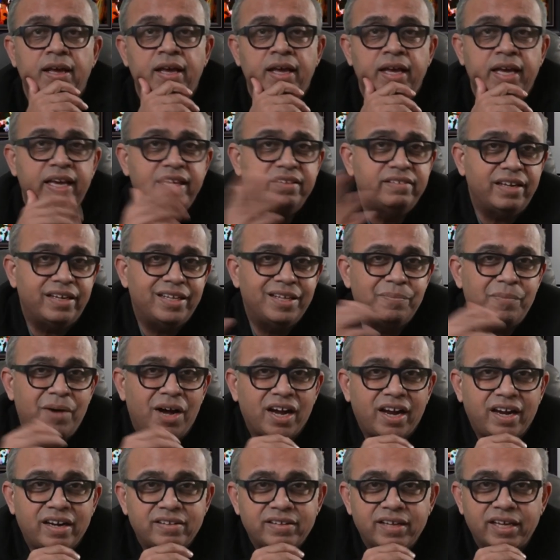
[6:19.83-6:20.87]
is that the
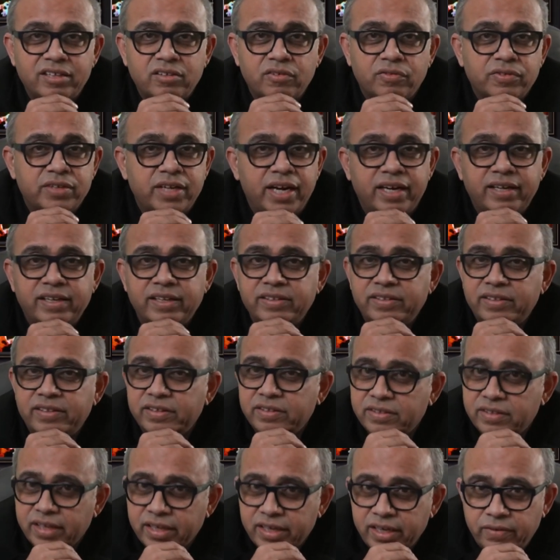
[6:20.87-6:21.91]
market size of statins is
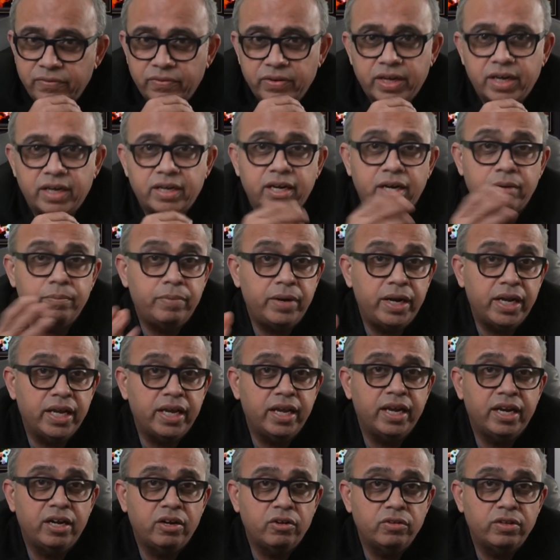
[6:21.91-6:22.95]
significant and breaking
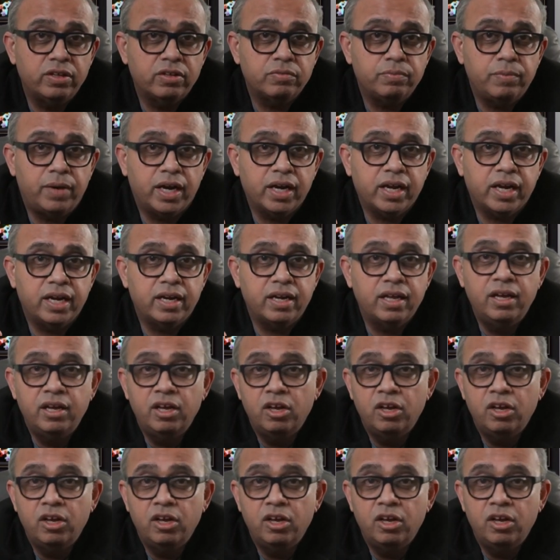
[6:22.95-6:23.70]
into this market